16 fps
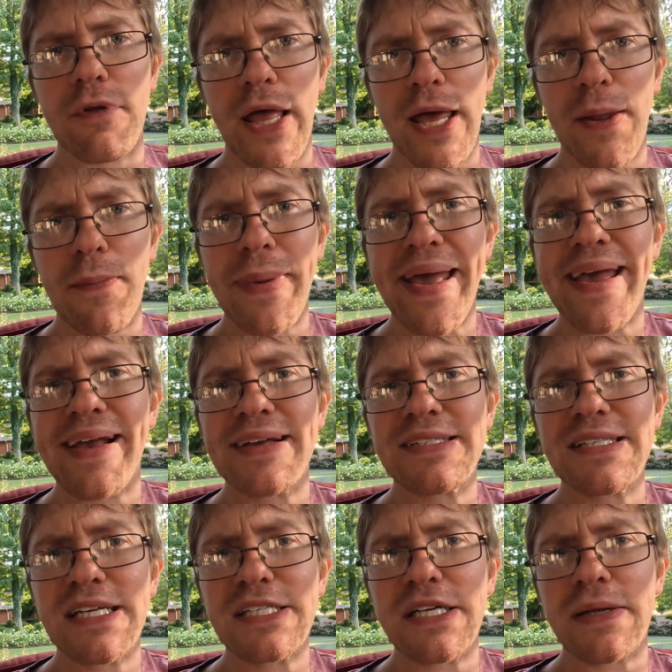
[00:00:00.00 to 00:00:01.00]
it being
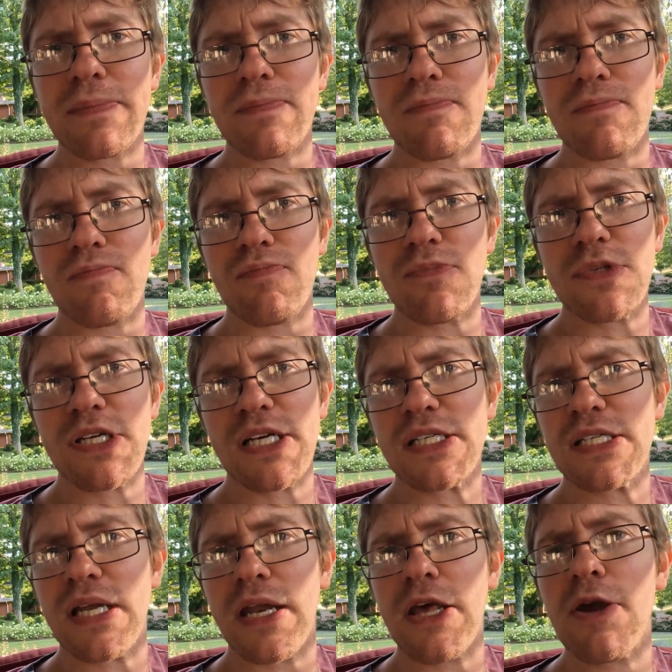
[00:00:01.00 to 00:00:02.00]

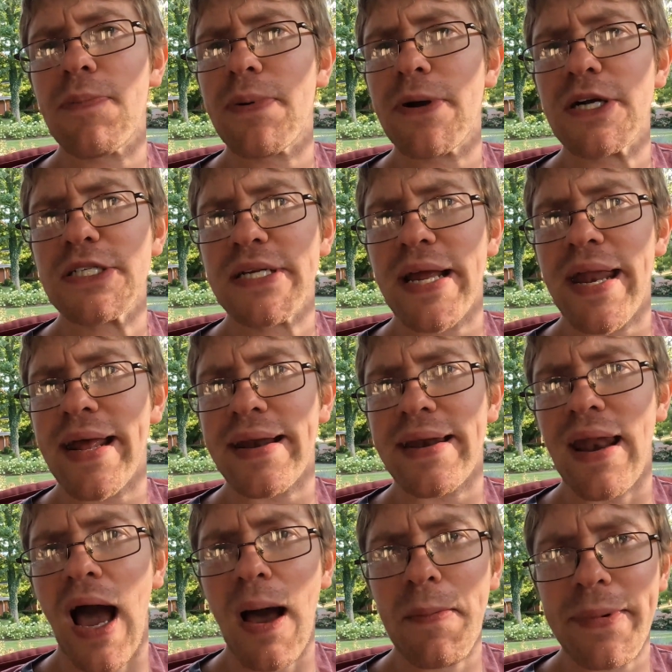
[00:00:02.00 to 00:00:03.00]
just a new person
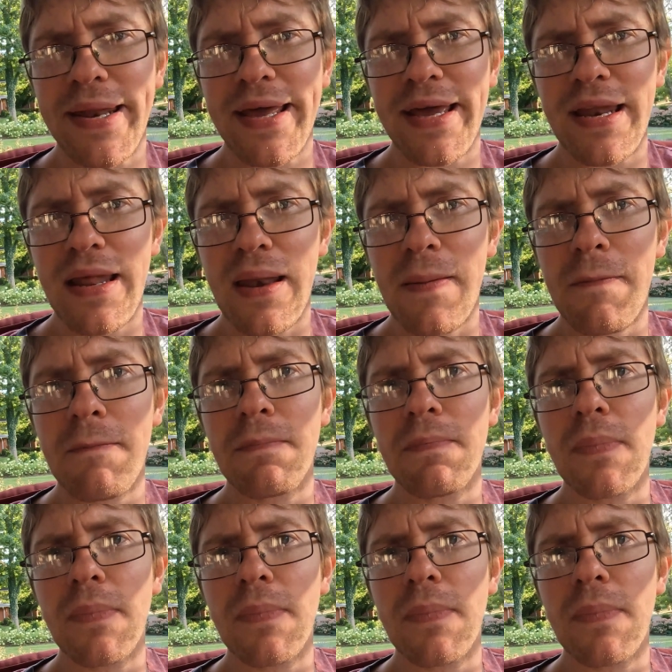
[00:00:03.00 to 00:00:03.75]
getting dominated,